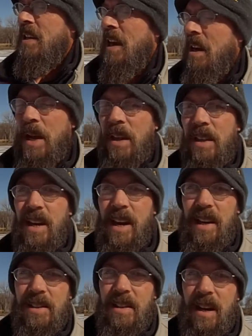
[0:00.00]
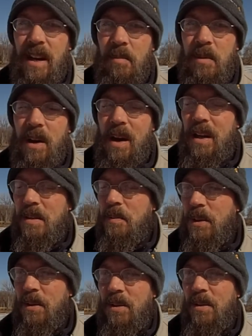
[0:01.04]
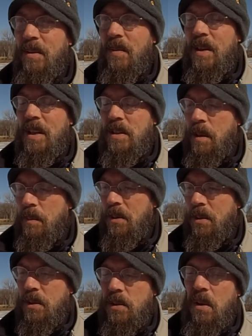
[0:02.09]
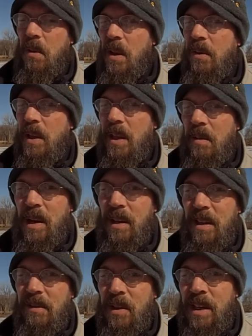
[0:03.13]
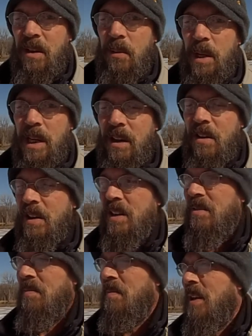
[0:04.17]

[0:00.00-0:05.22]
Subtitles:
Got him out of the ice, got him to the hospital. His temperature was so low they could barely even get a reading on it.